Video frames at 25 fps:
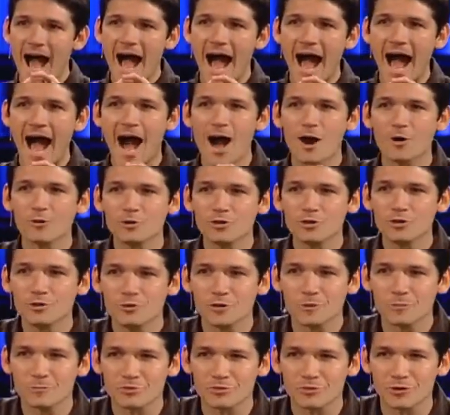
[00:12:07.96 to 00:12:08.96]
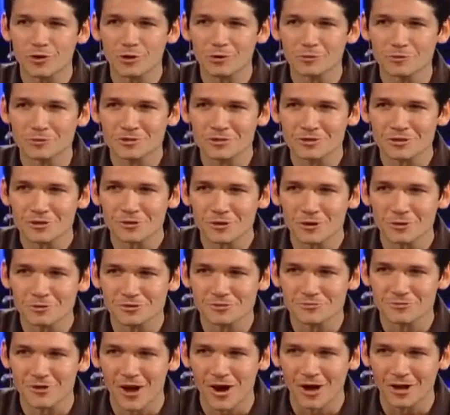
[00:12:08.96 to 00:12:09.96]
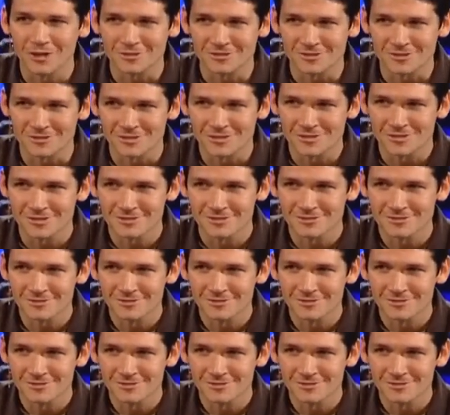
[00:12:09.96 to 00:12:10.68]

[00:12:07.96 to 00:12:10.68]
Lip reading: how do you approach those fawns?